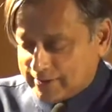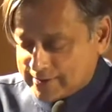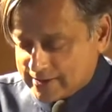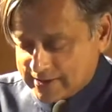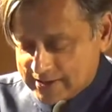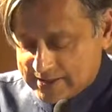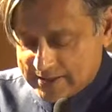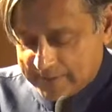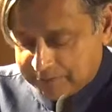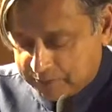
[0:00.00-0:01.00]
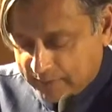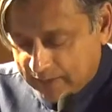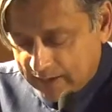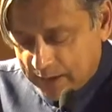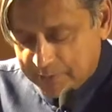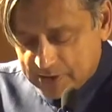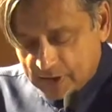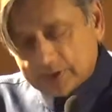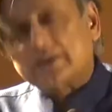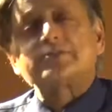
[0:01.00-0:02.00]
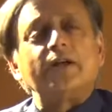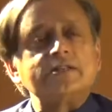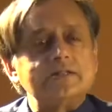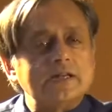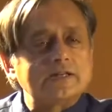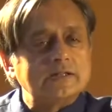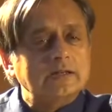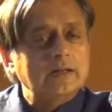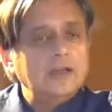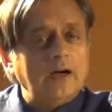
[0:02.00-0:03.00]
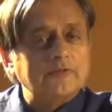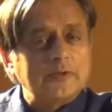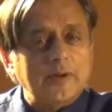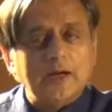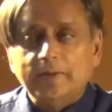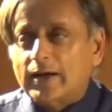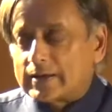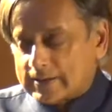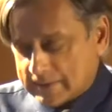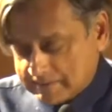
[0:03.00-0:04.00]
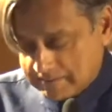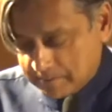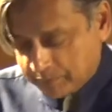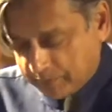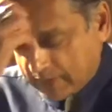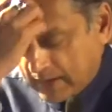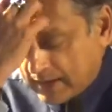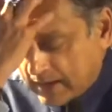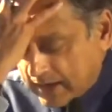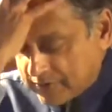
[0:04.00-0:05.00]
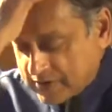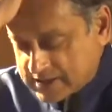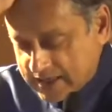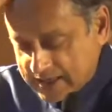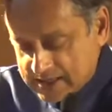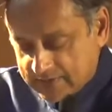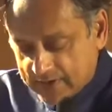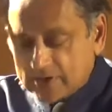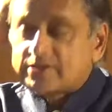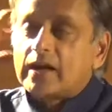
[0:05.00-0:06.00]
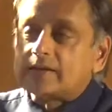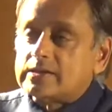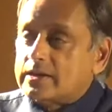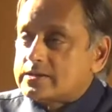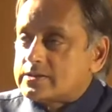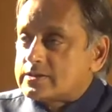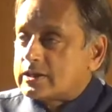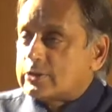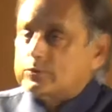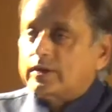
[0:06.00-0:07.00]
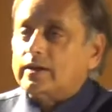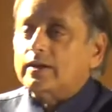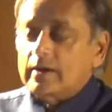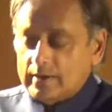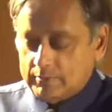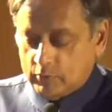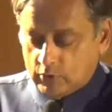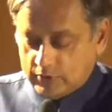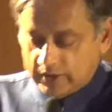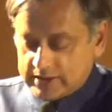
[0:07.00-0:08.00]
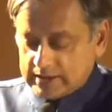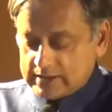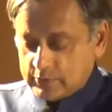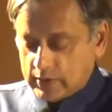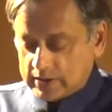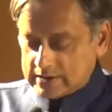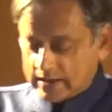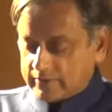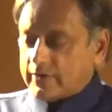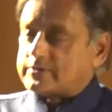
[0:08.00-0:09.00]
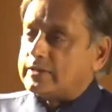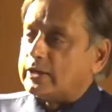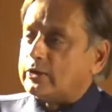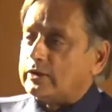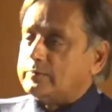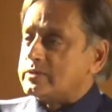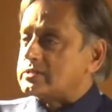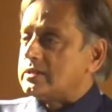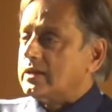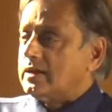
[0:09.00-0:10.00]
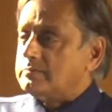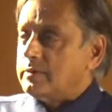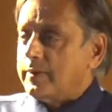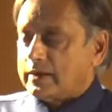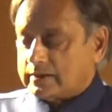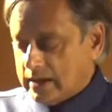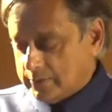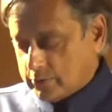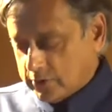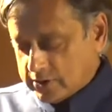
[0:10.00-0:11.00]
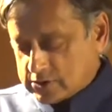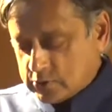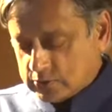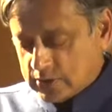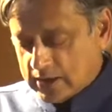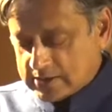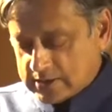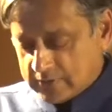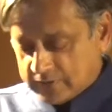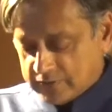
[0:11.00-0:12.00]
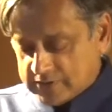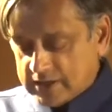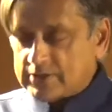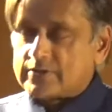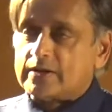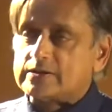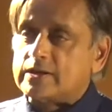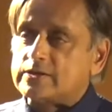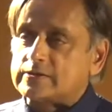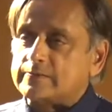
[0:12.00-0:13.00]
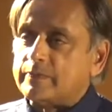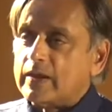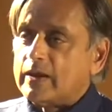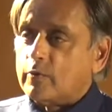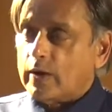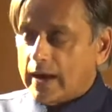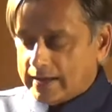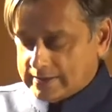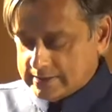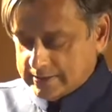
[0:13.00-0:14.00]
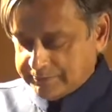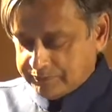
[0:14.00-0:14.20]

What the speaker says: Rajaji's episodic translation of the Mahabharata. If the sales of other translations, including more recent ones like veteran economist Vivek Devroy's 2015 translation, were added,